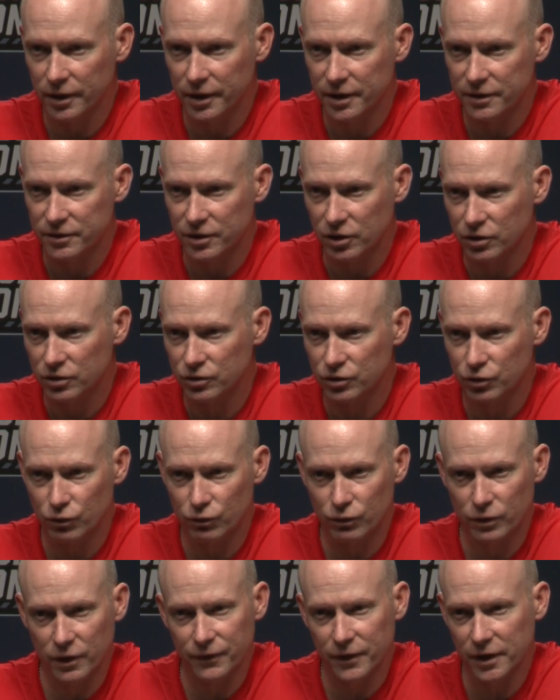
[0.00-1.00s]
He's a
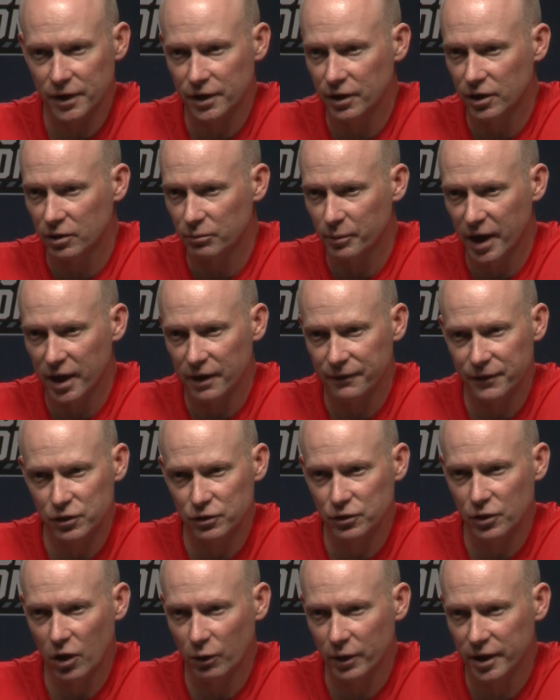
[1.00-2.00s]
terrific young man. If you
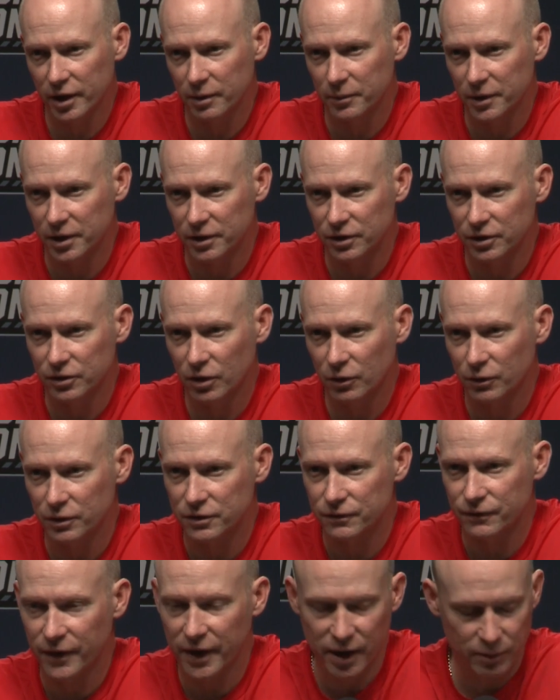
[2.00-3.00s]
know him and you know
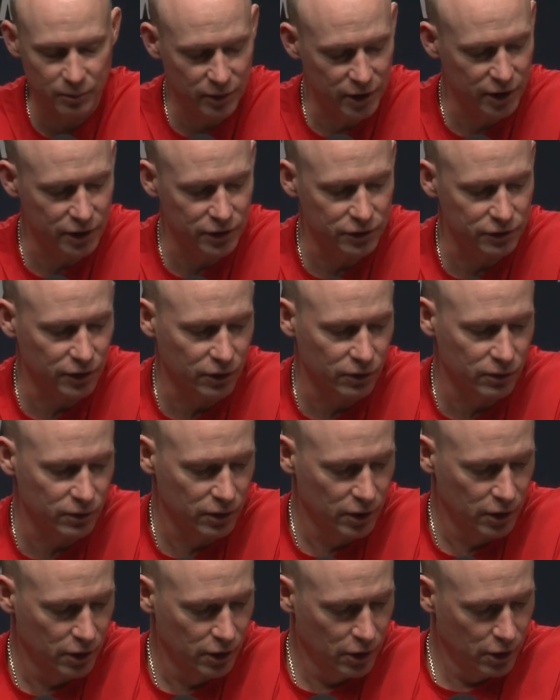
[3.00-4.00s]
his family and you know
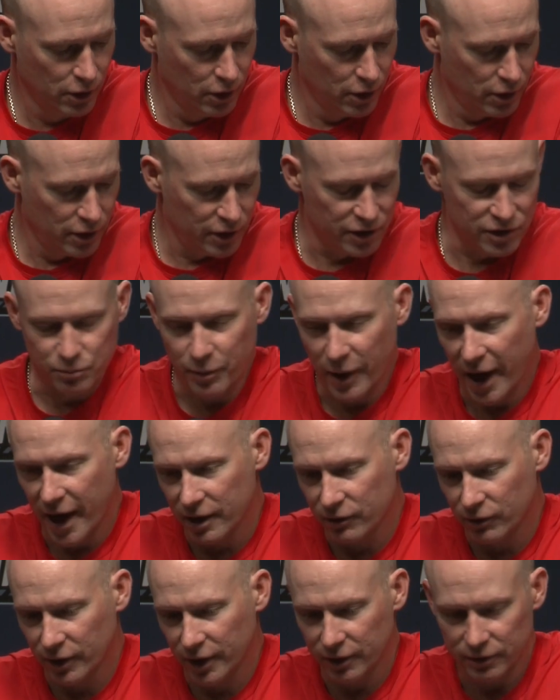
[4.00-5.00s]
his
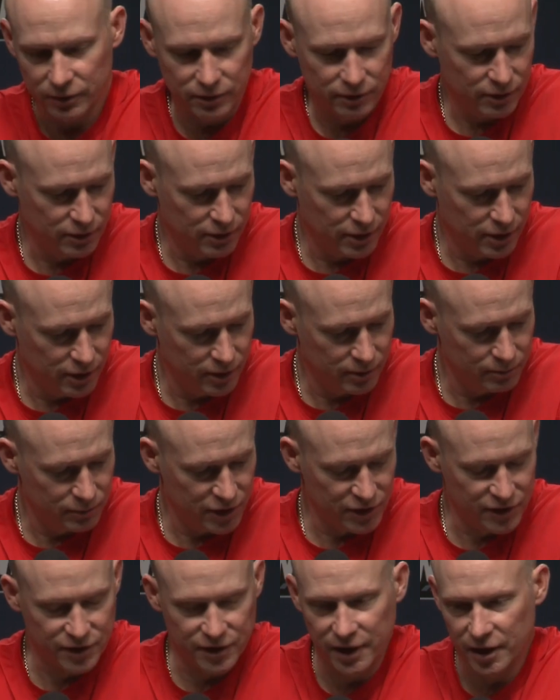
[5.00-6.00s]
background,
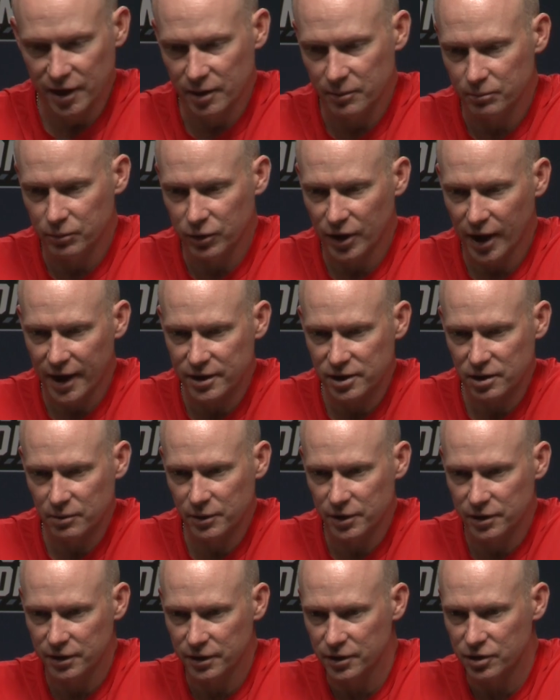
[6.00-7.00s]
to see him blossom
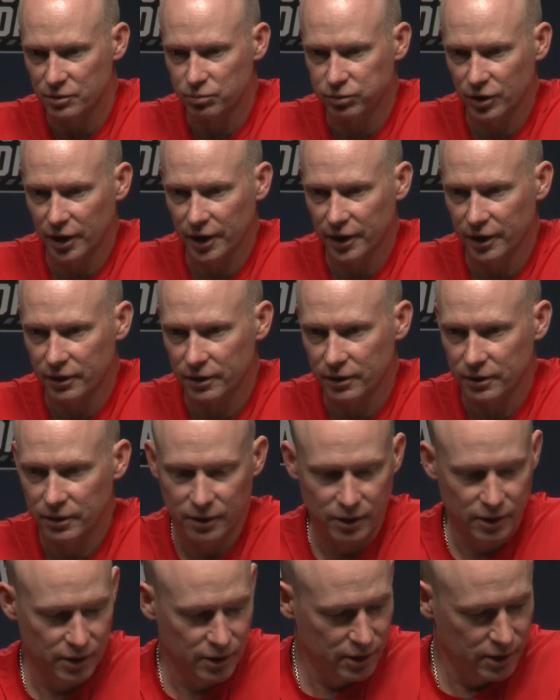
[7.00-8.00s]
into this player,
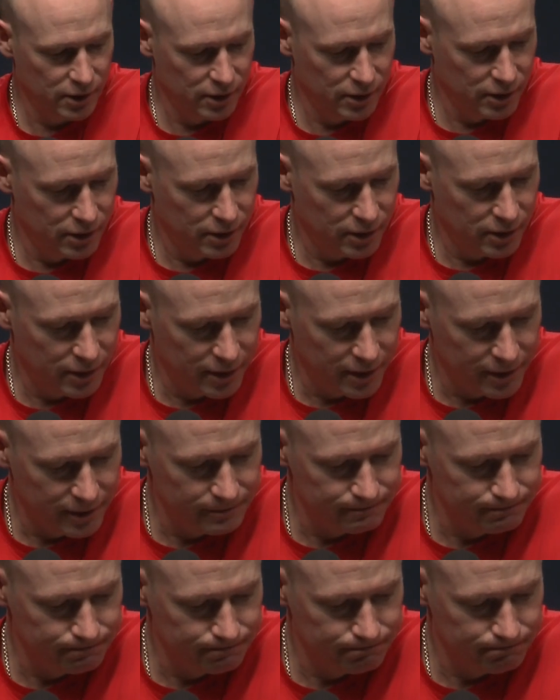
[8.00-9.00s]

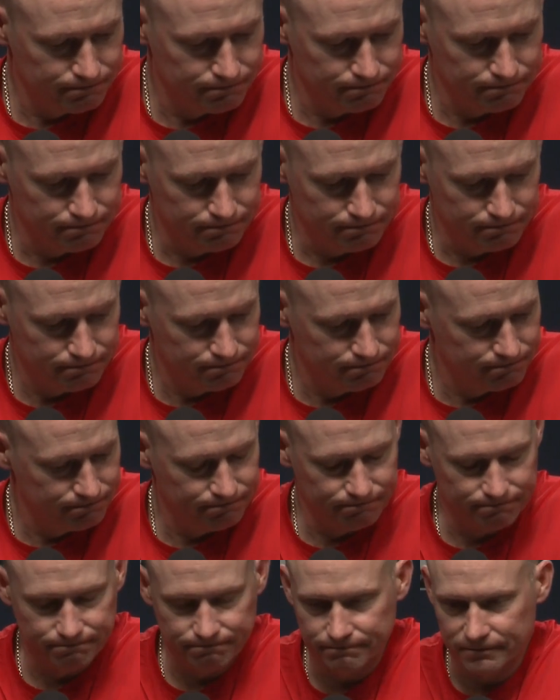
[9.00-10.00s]

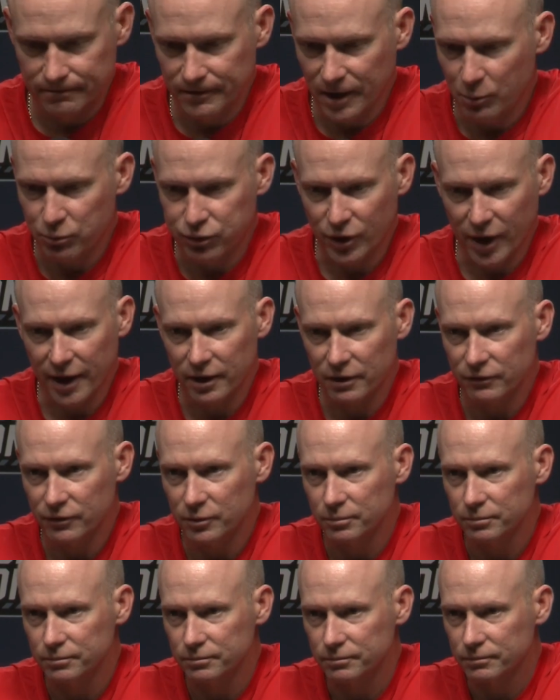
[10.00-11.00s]
I'm proud of
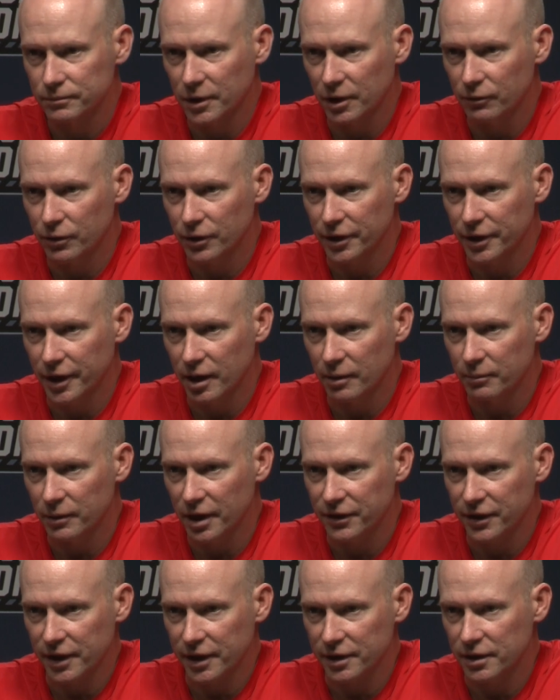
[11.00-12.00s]
him. I really am. I
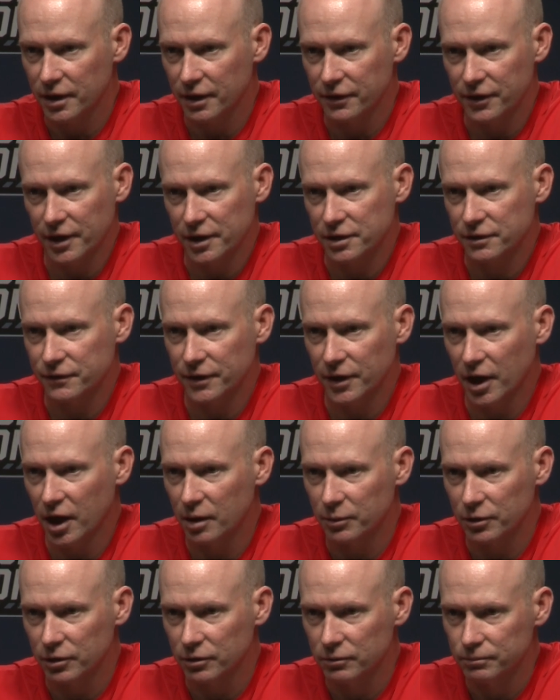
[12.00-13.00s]
think it's
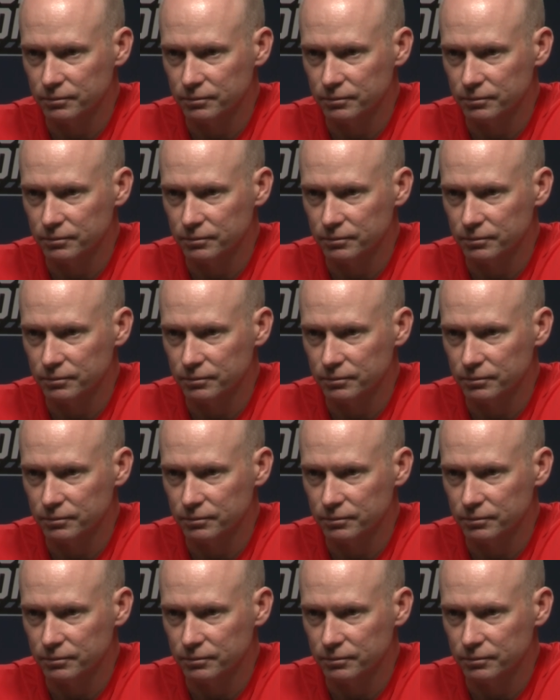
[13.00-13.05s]
phenomenal.